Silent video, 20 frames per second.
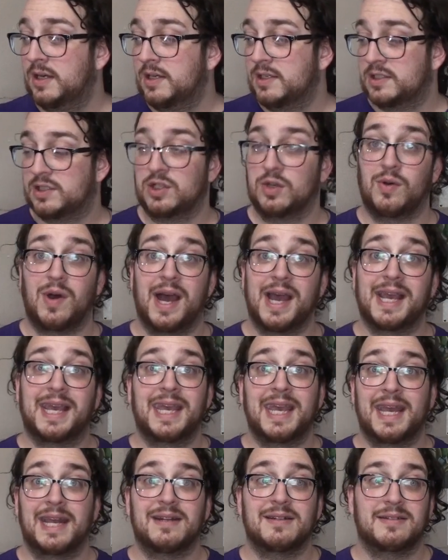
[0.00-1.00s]
So I
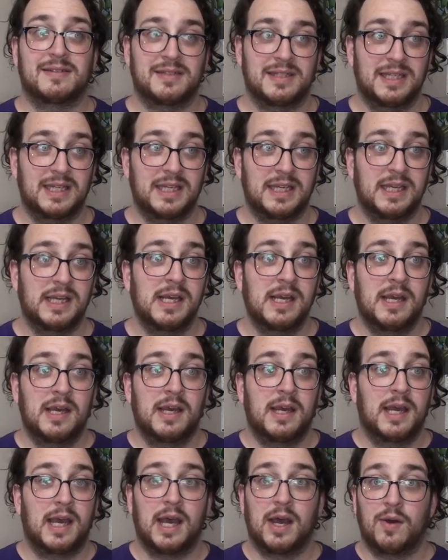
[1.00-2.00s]
can't see
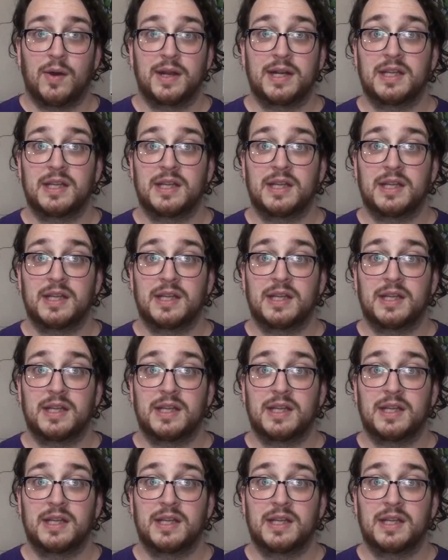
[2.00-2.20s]
how